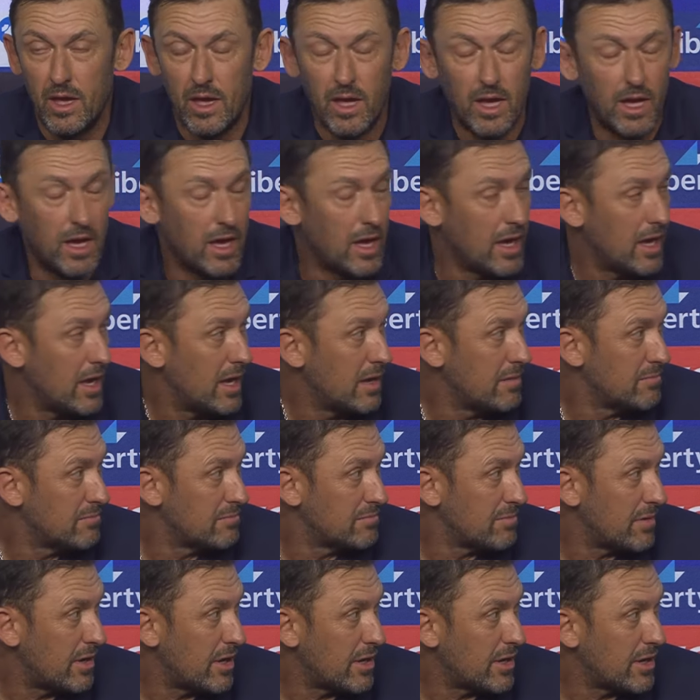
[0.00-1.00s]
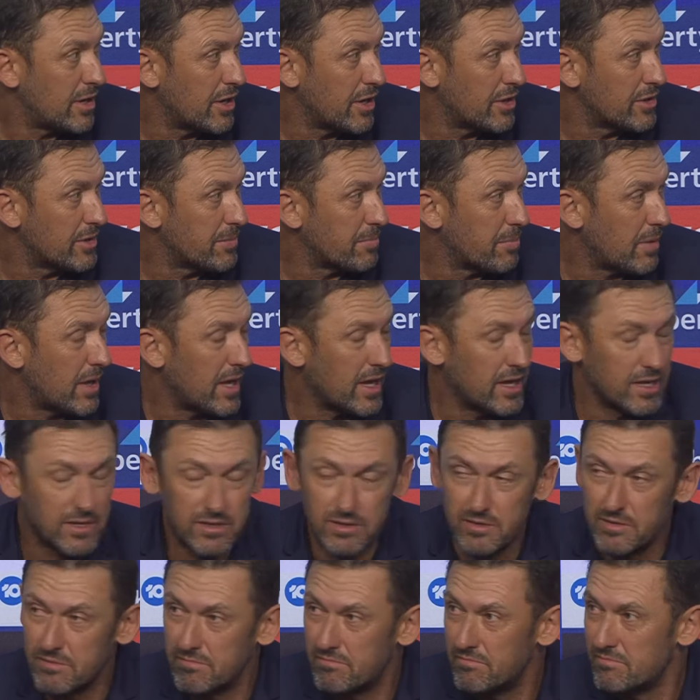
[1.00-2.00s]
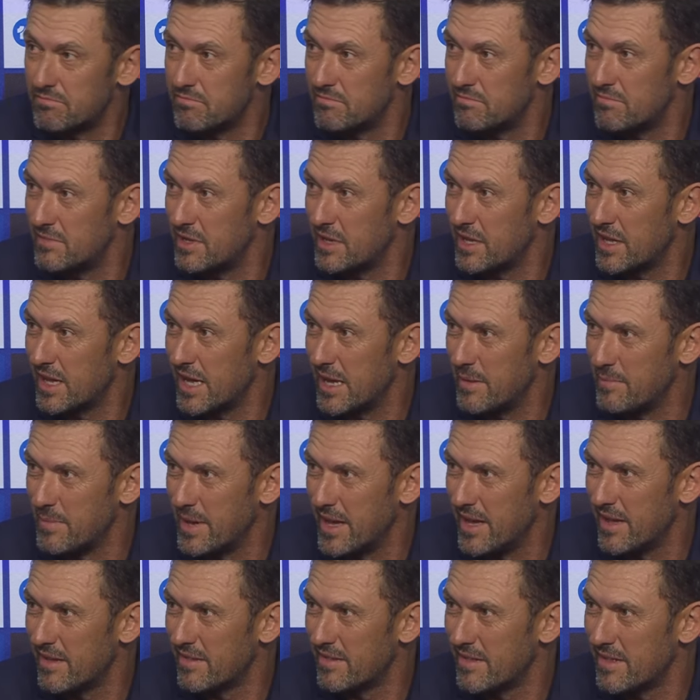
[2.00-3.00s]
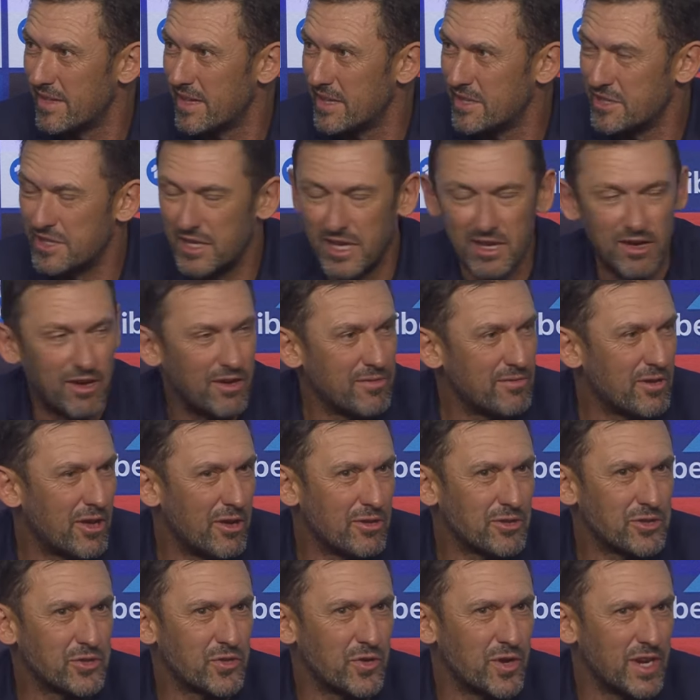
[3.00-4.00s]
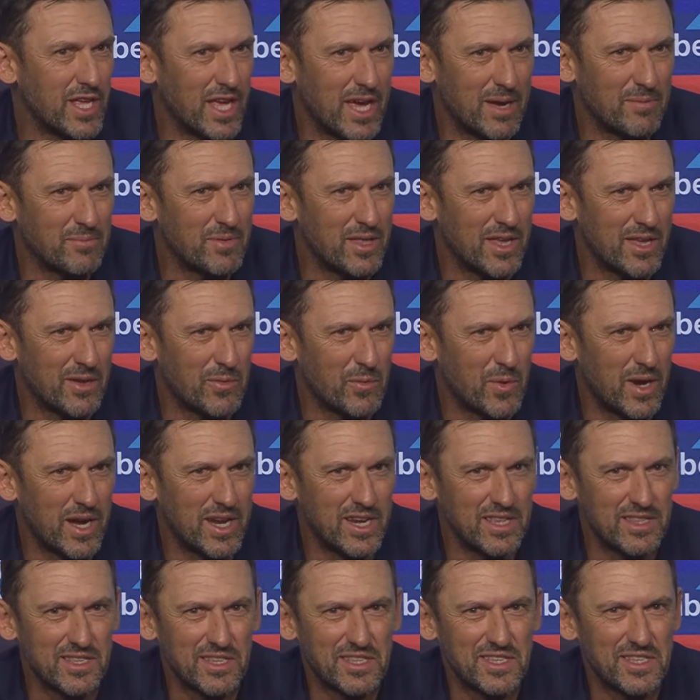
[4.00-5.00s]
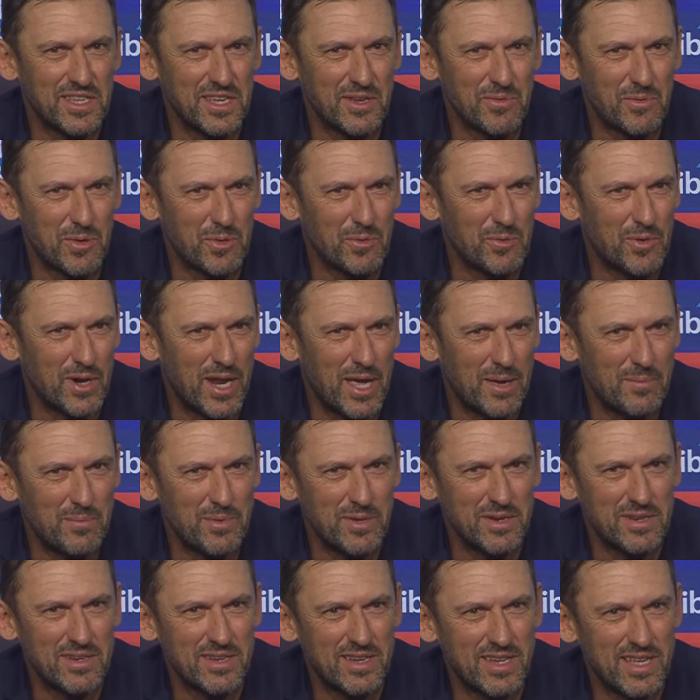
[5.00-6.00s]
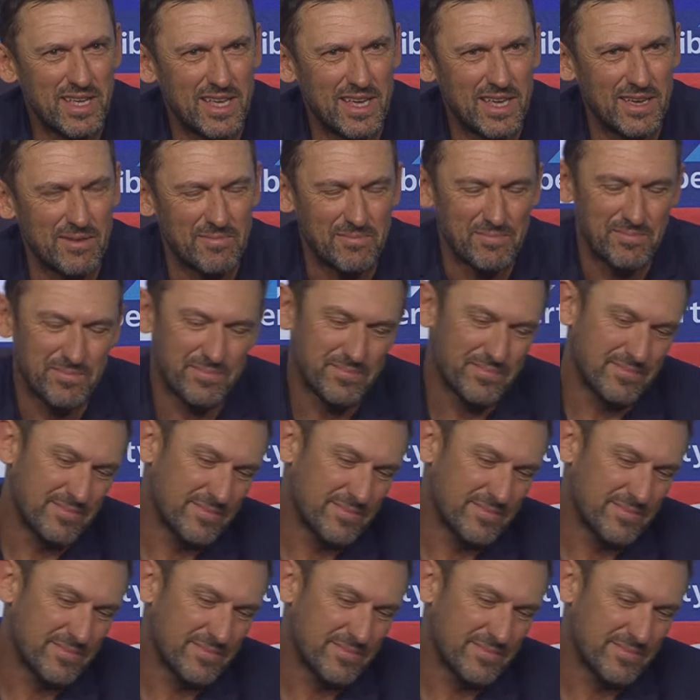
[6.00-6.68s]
I don't know. The players didn't come out as yet. I was already up there waiting to see what would happen. I'm